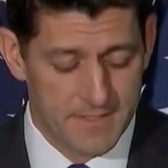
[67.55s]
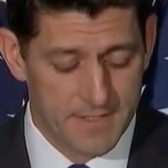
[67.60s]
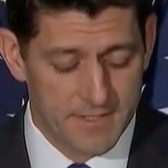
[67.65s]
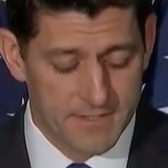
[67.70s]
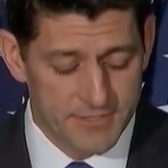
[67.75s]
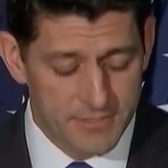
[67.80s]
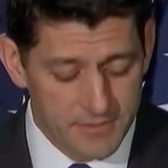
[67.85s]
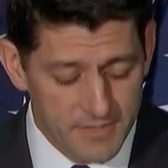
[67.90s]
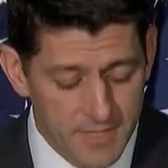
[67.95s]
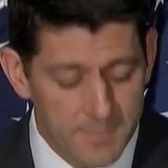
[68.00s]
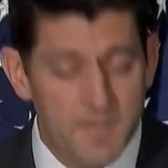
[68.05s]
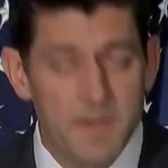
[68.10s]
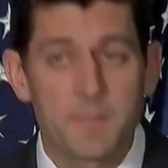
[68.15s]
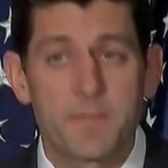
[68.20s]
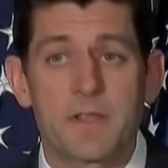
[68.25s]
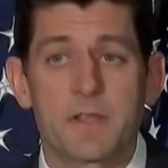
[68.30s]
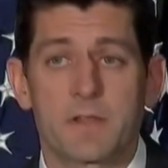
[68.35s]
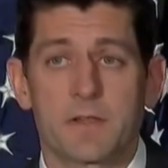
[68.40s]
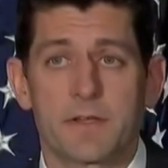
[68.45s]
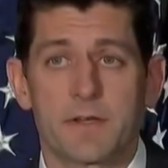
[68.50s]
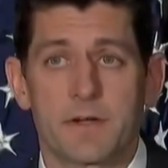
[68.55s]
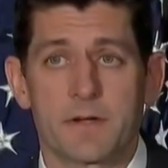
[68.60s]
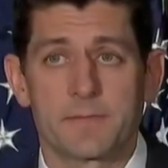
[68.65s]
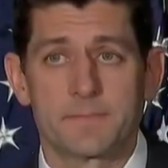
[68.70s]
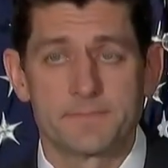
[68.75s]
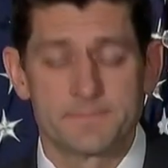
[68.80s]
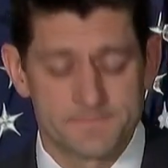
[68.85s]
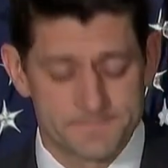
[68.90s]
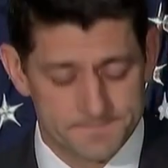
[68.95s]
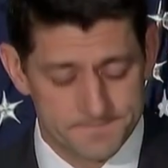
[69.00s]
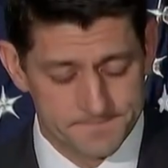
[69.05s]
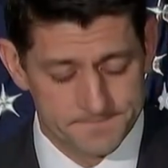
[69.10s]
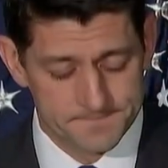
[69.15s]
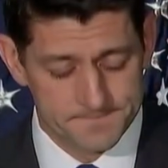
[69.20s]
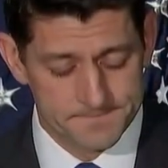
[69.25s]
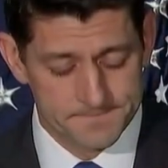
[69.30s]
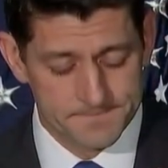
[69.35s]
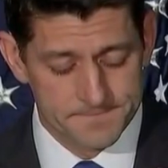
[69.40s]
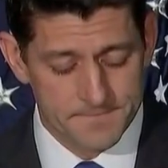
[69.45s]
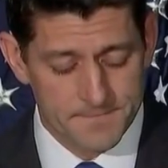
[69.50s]
So let me be clear.
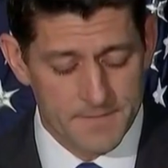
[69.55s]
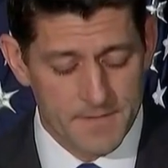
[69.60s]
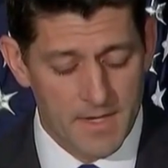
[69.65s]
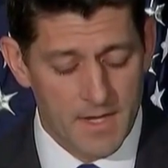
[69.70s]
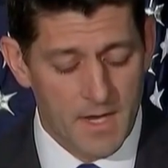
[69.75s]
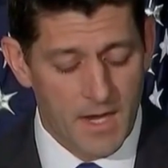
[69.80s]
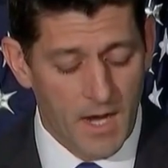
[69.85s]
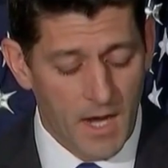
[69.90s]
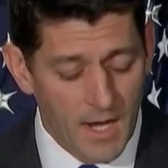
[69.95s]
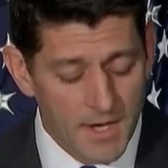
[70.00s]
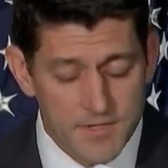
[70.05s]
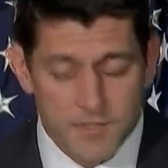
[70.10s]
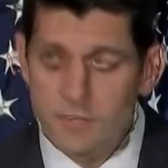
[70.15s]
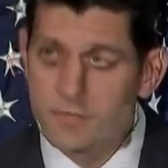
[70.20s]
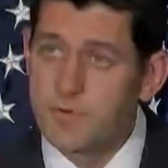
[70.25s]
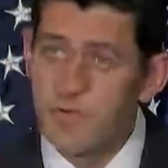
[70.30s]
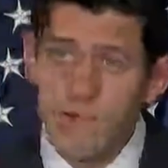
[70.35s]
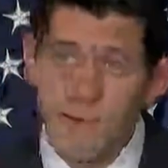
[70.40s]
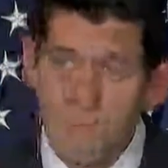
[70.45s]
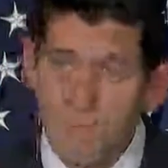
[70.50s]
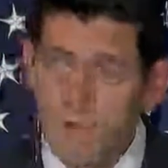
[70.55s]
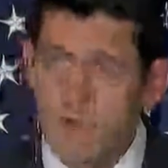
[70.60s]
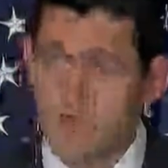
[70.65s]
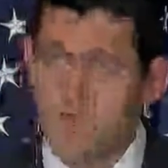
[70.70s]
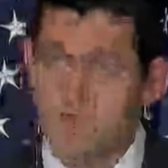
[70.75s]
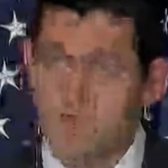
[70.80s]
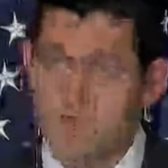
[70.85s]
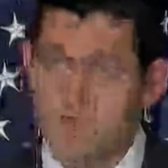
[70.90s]
I do not want,